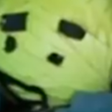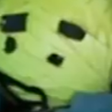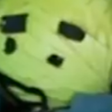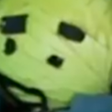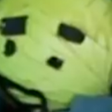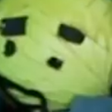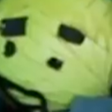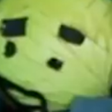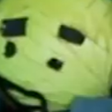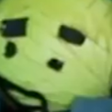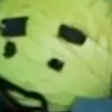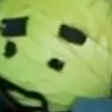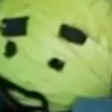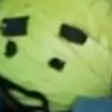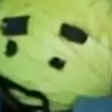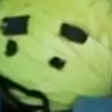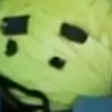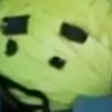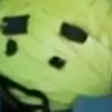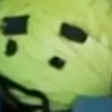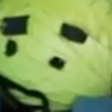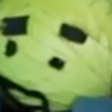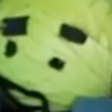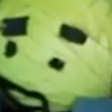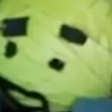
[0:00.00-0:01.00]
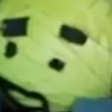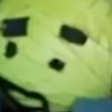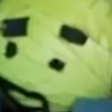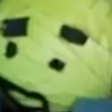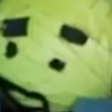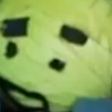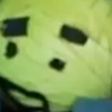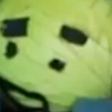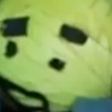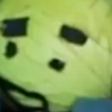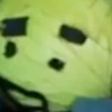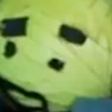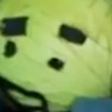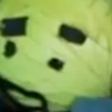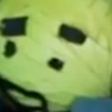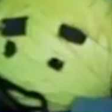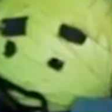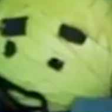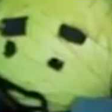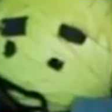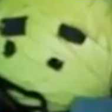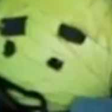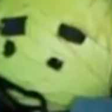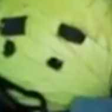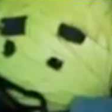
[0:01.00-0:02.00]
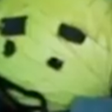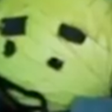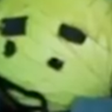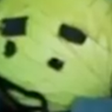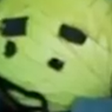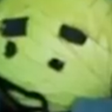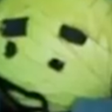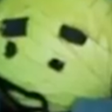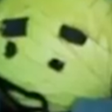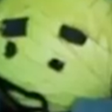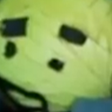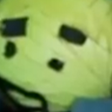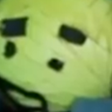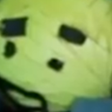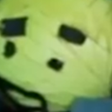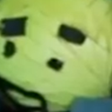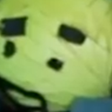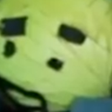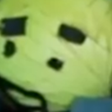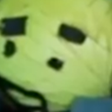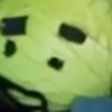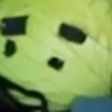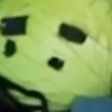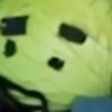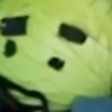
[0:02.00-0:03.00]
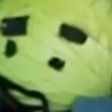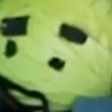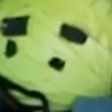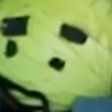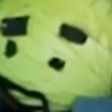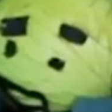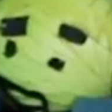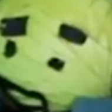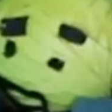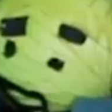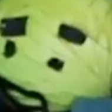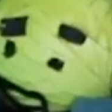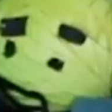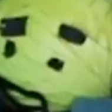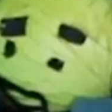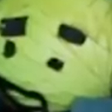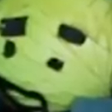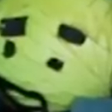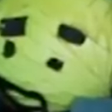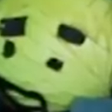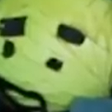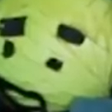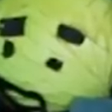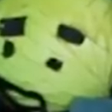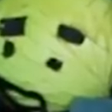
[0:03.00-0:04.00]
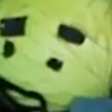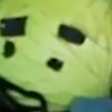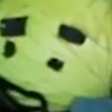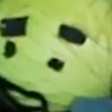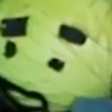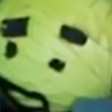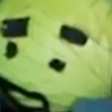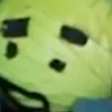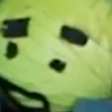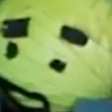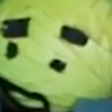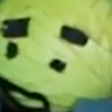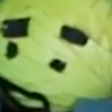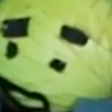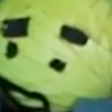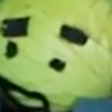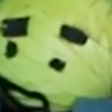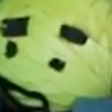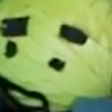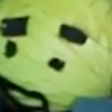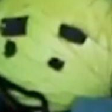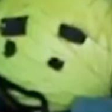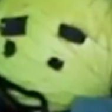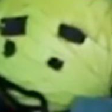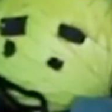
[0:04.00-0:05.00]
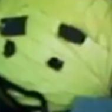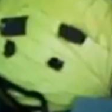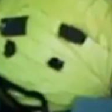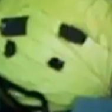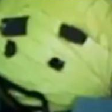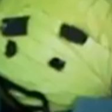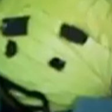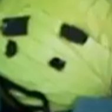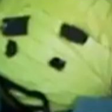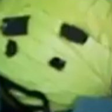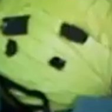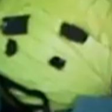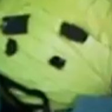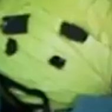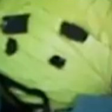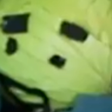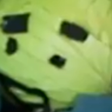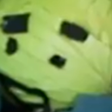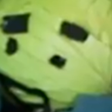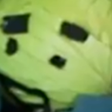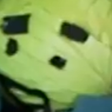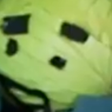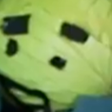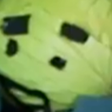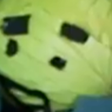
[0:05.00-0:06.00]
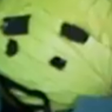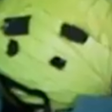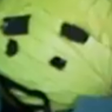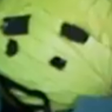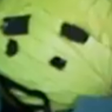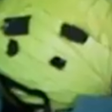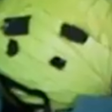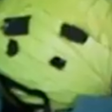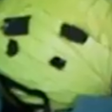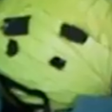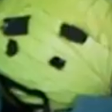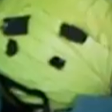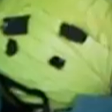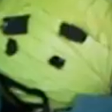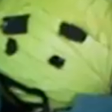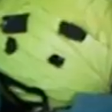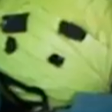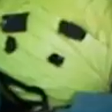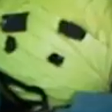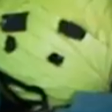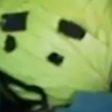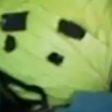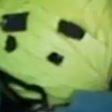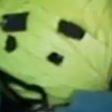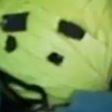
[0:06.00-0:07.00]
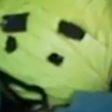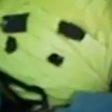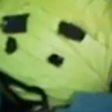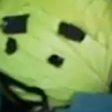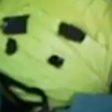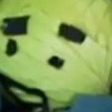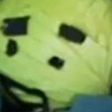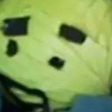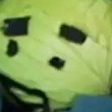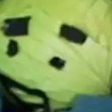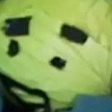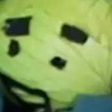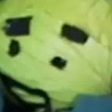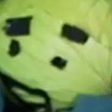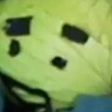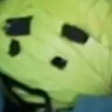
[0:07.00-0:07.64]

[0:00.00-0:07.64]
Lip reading: [no speech]